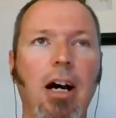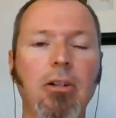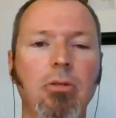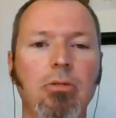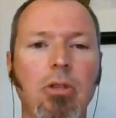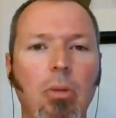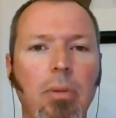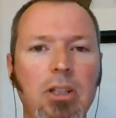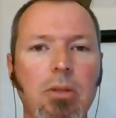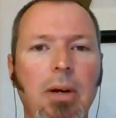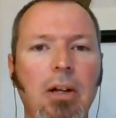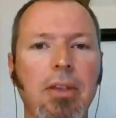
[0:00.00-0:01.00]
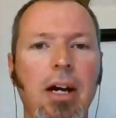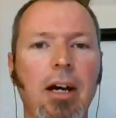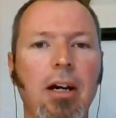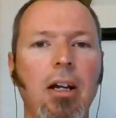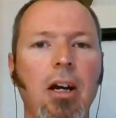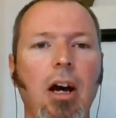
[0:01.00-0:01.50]
I don't know much about
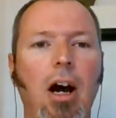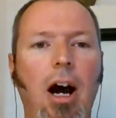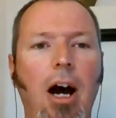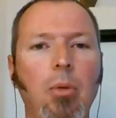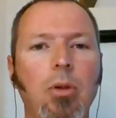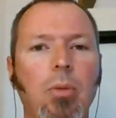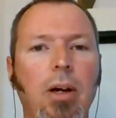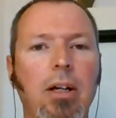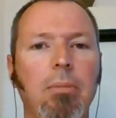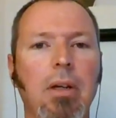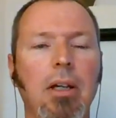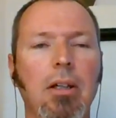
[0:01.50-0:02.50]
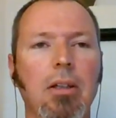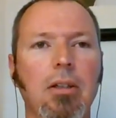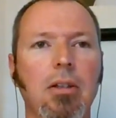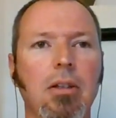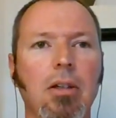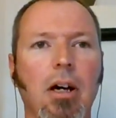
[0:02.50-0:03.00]
that. I would
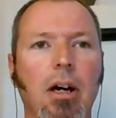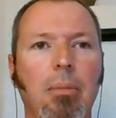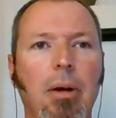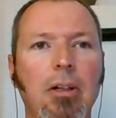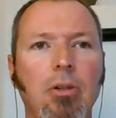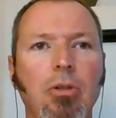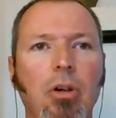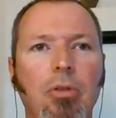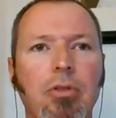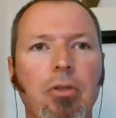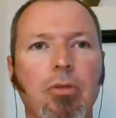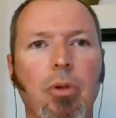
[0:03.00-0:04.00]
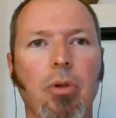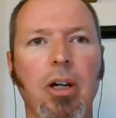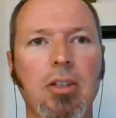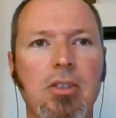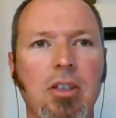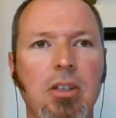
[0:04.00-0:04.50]
recommend. Um, I don't know if you've
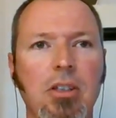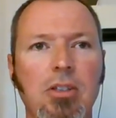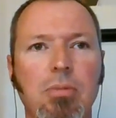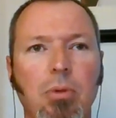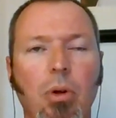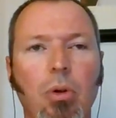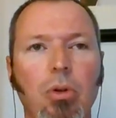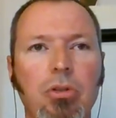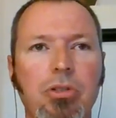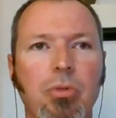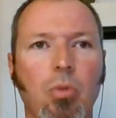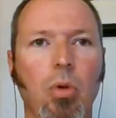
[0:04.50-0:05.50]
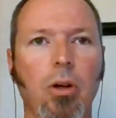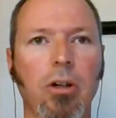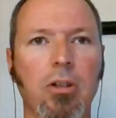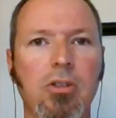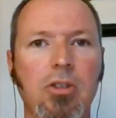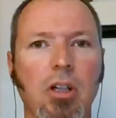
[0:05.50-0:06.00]
read Cindy Sproles'
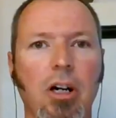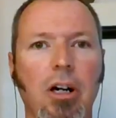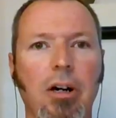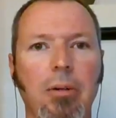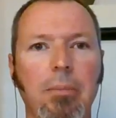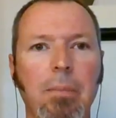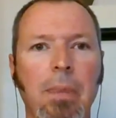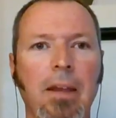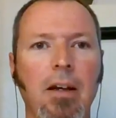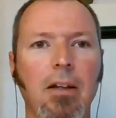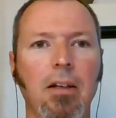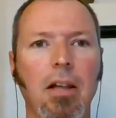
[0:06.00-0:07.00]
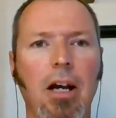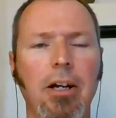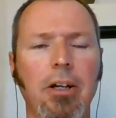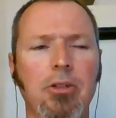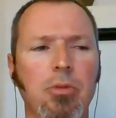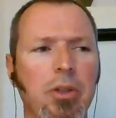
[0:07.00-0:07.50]
works. Uh,
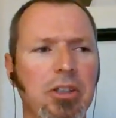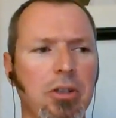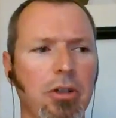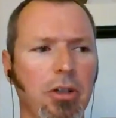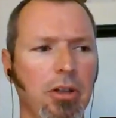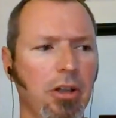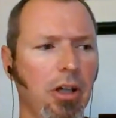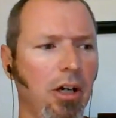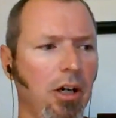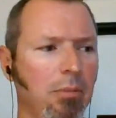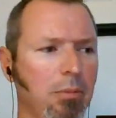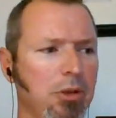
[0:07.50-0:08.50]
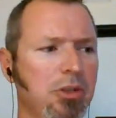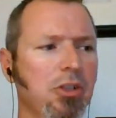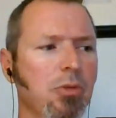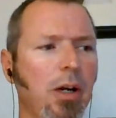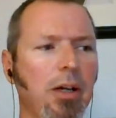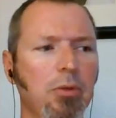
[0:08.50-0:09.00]
Liar's Winter and uh,
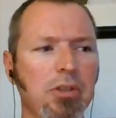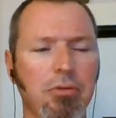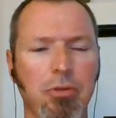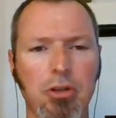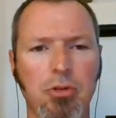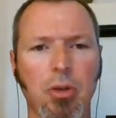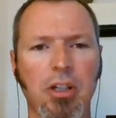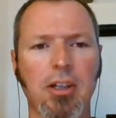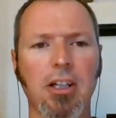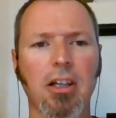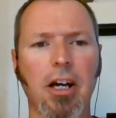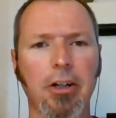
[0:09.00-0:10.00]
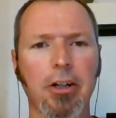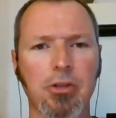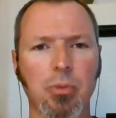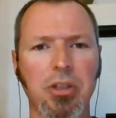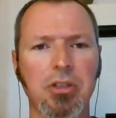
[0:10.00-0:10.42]
Mercy's Rain was the first one, and then Liar's mm-hmm.